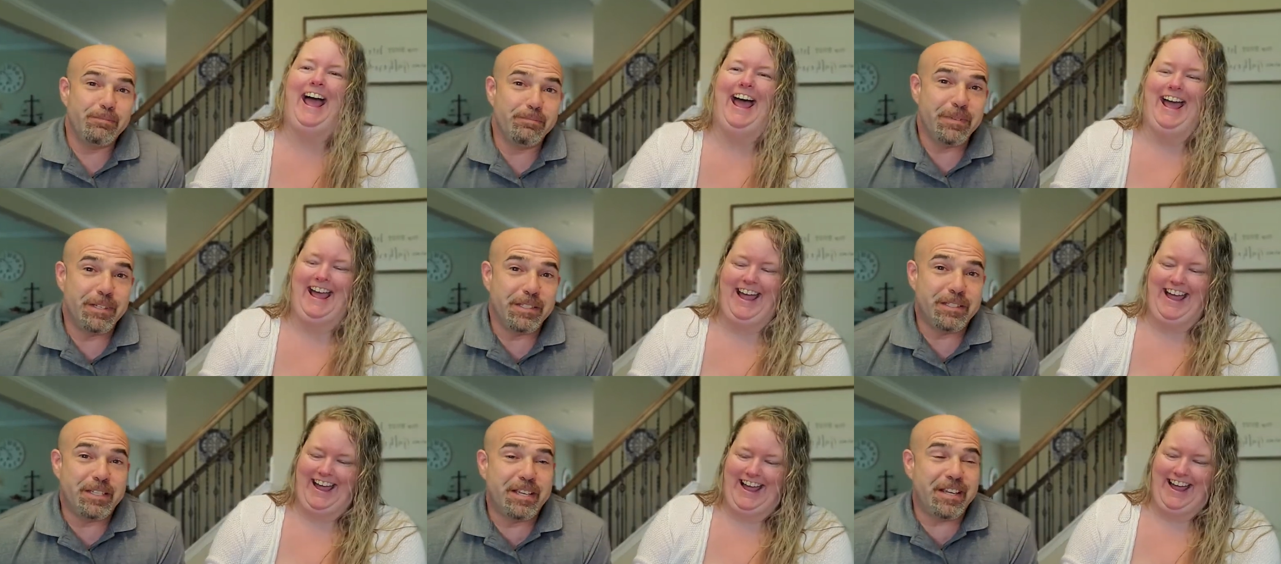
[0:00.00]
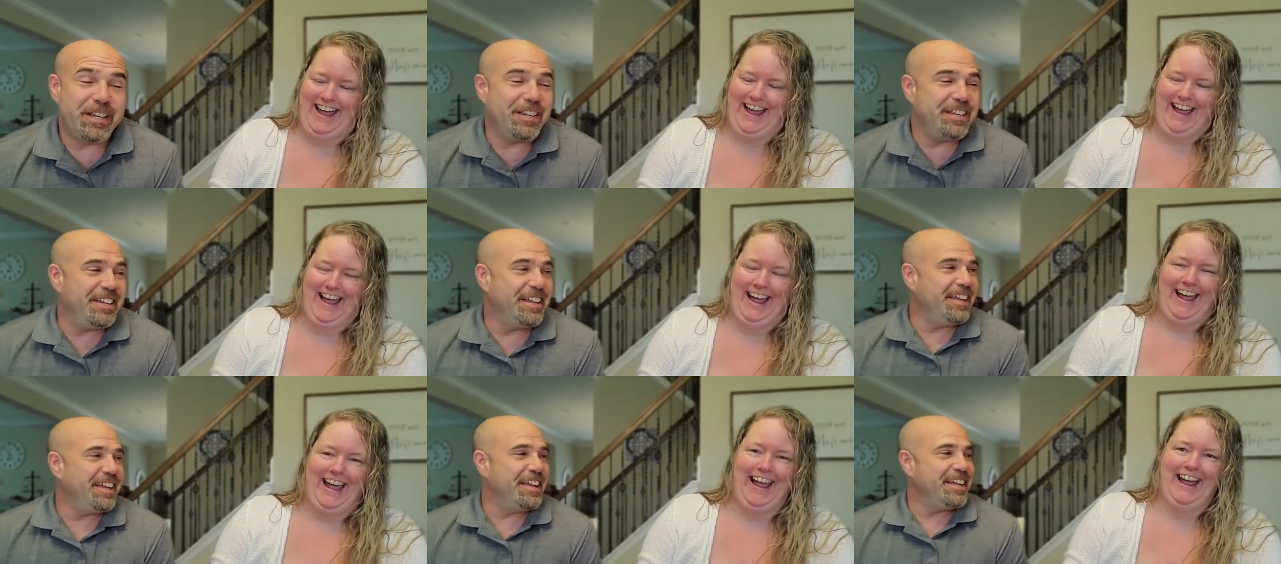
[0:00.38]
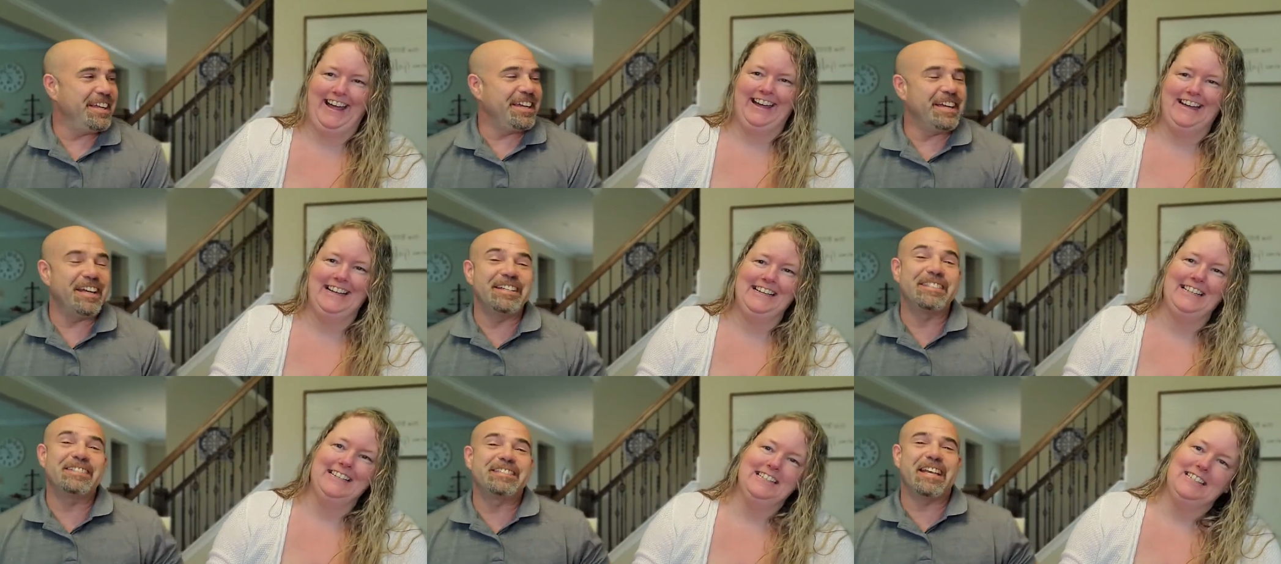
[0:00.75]

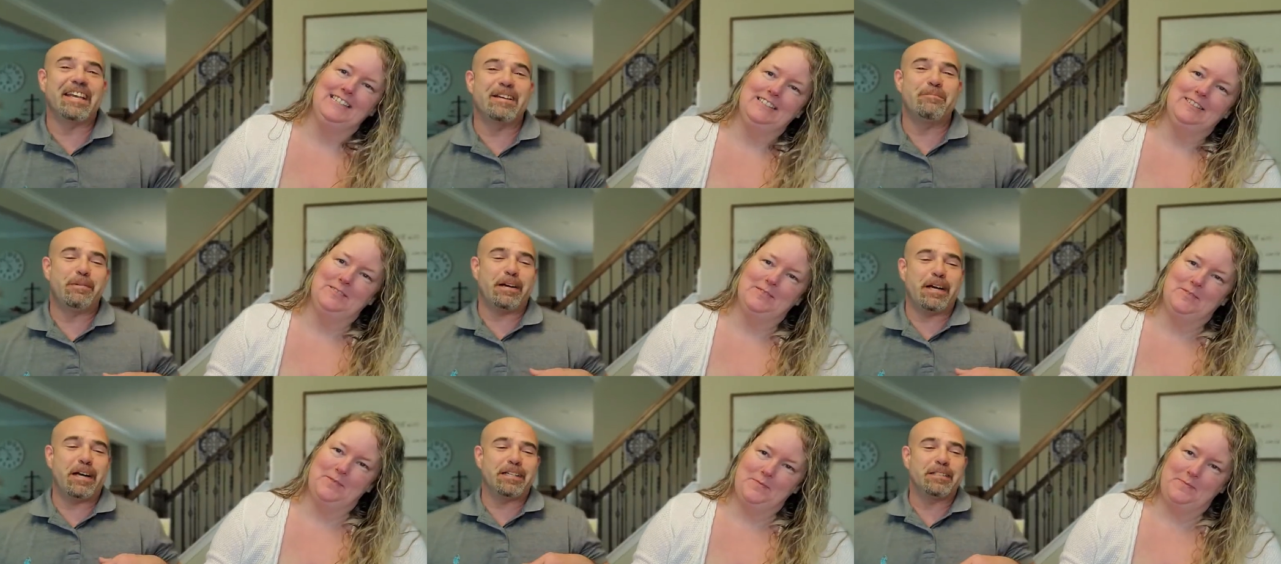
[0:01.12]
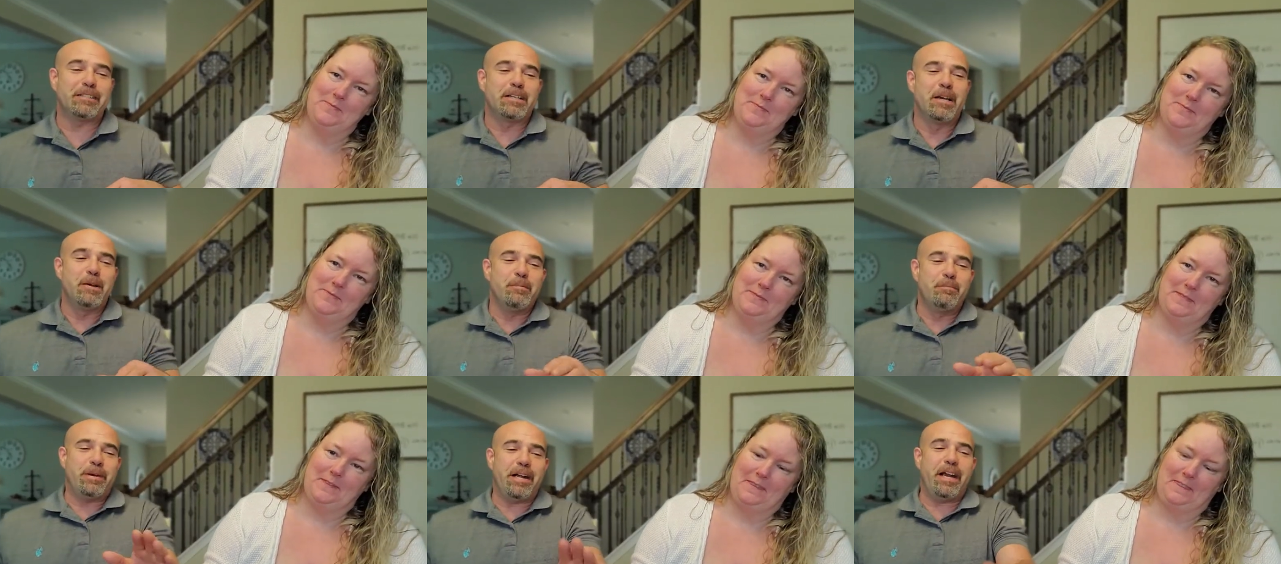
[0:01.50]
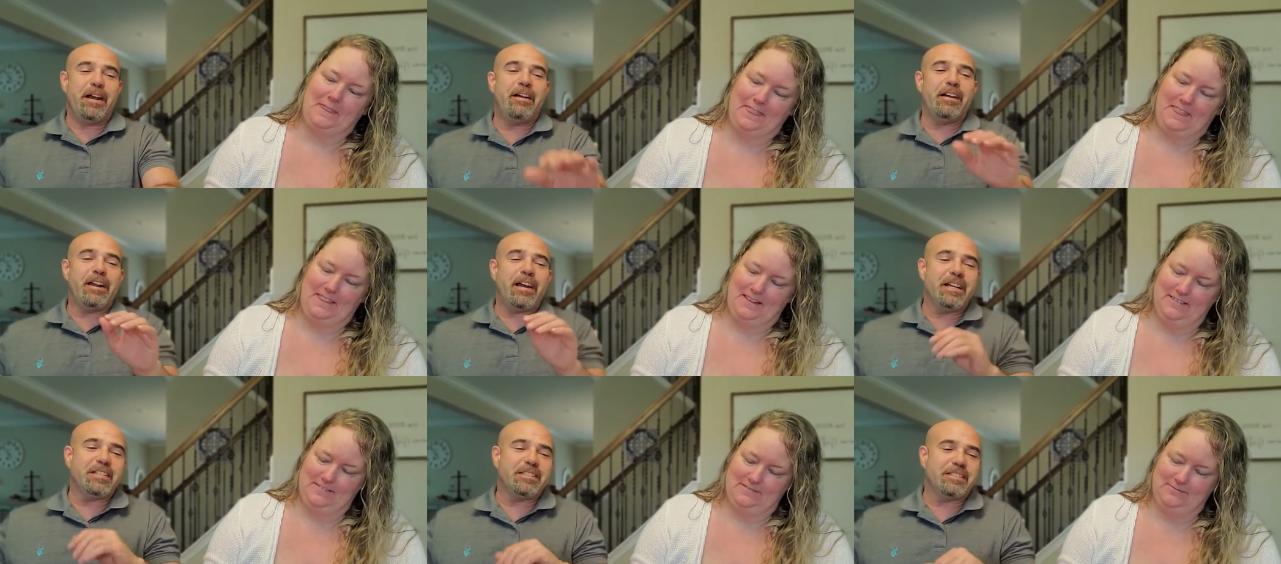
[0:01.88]
Speaker 1: yeah, it's that box.
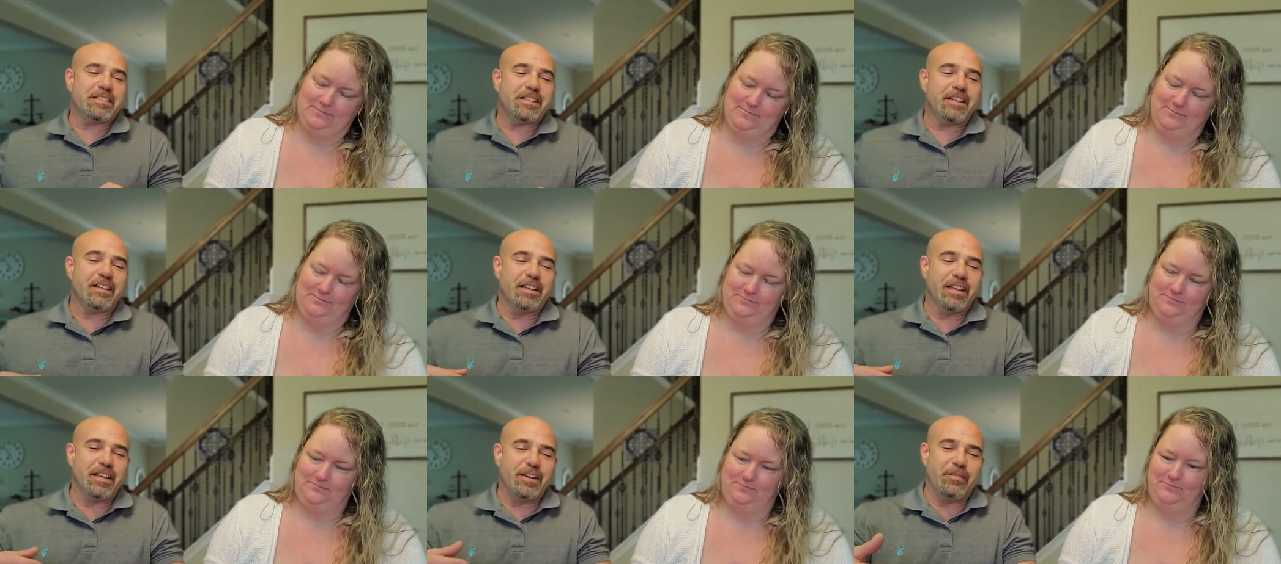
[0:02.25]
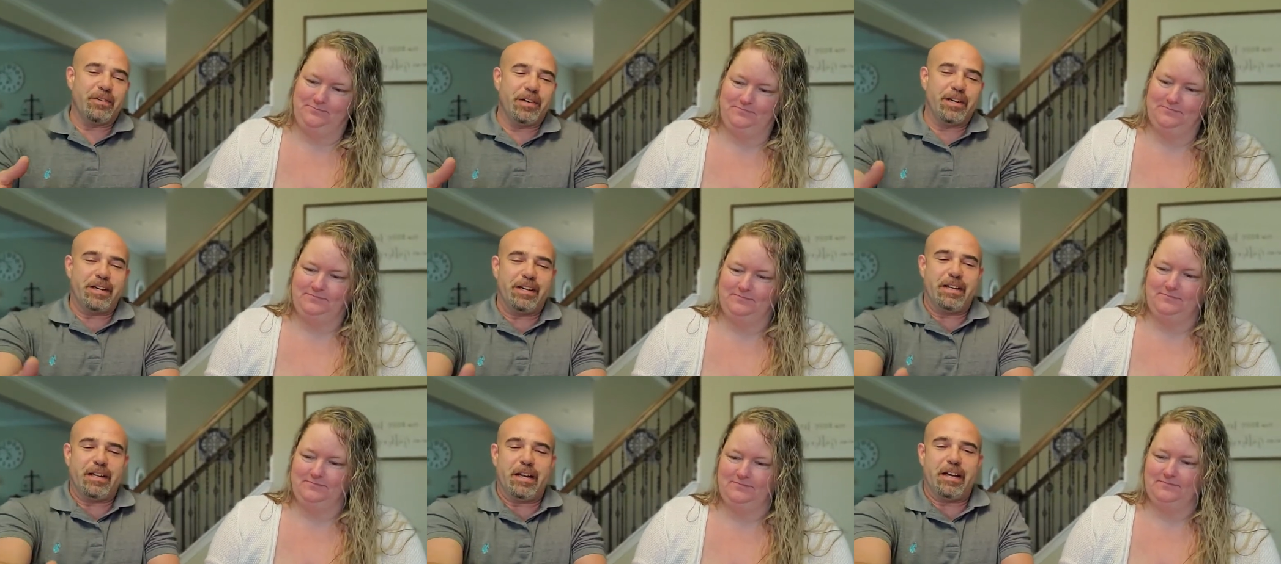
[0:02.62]
Paradise delivered.